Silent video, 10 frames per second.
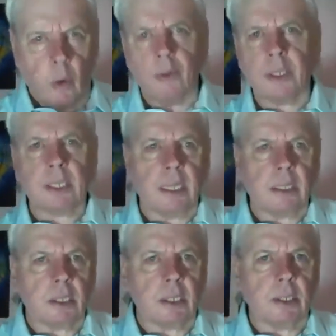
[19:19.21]
all the
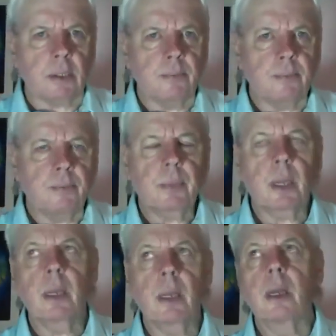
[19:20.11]
senses.
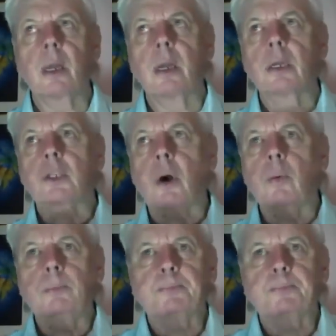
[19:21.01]
So